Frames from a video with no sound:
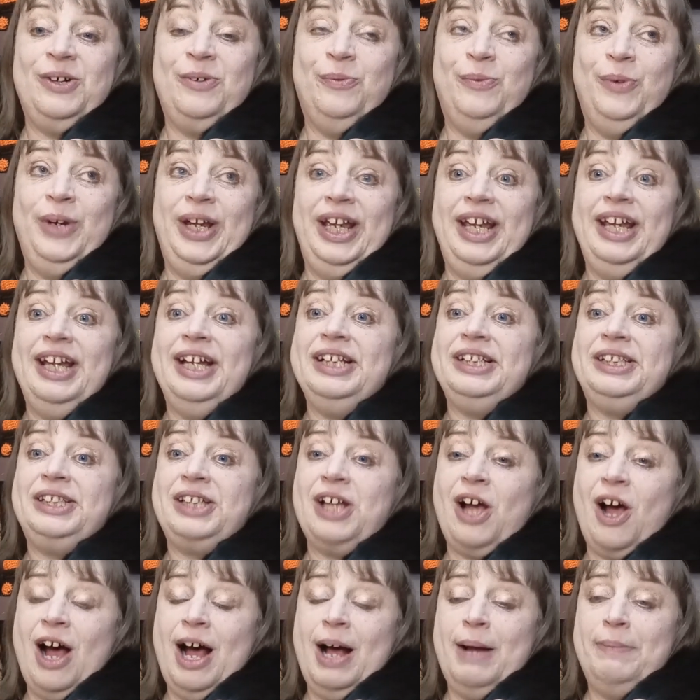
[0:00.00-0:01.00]
we
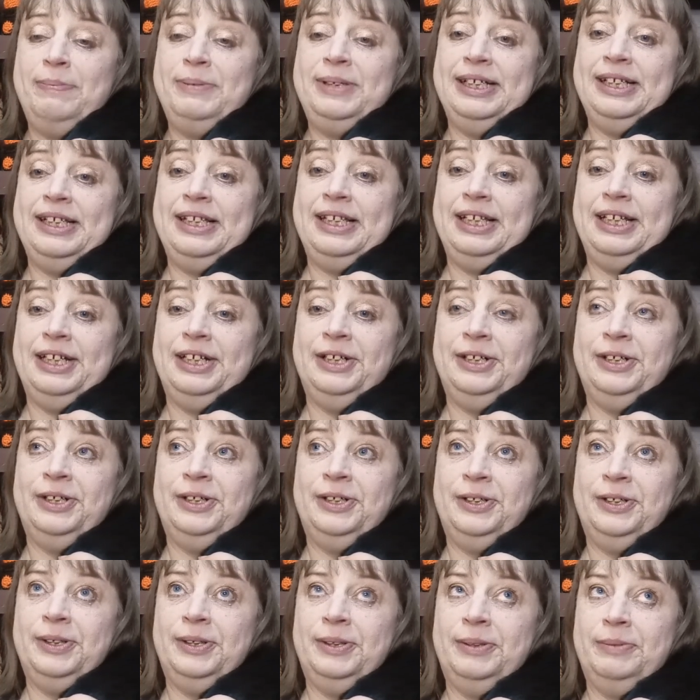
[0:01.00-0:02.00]
adopted
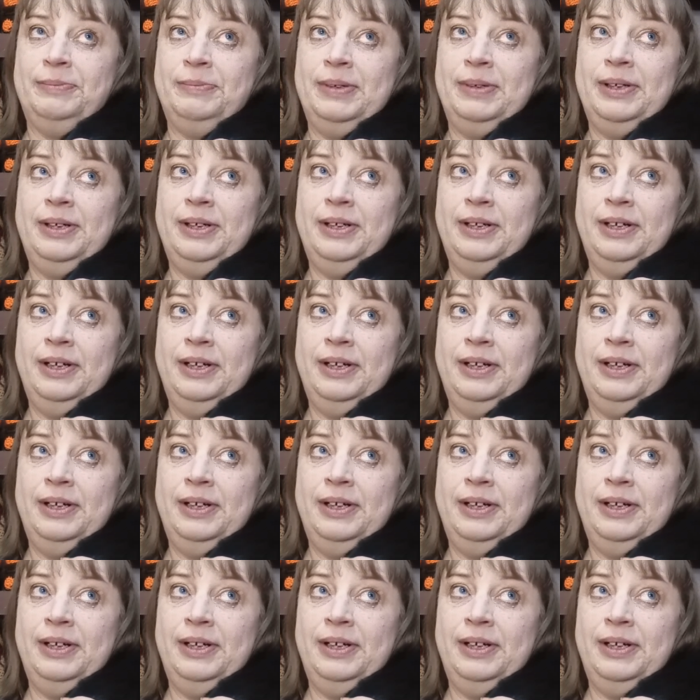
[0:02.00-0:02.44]
them,